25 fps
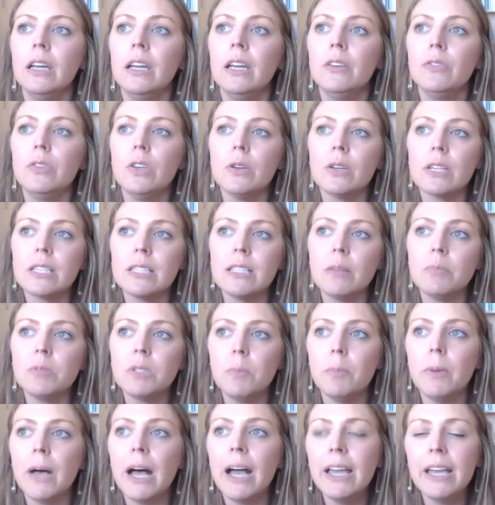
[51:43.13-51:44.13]
If you accept a
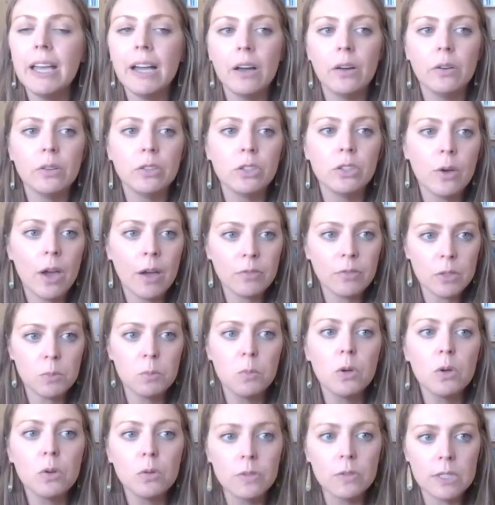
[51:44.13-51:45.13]
buyout and you have to
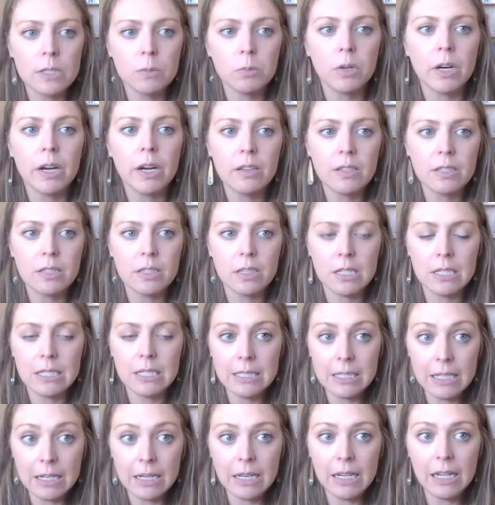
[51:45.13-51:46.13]
move somewhere else in the
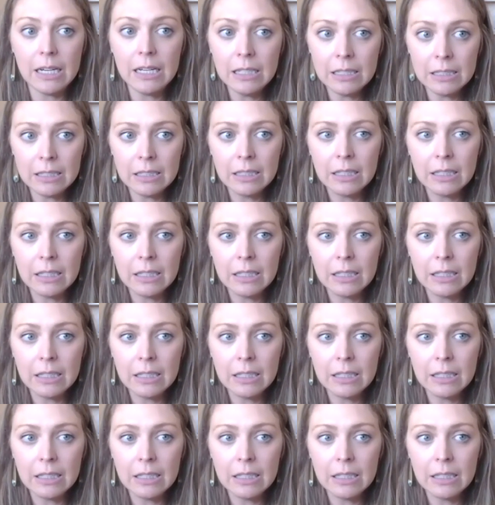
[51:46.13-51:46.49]
city,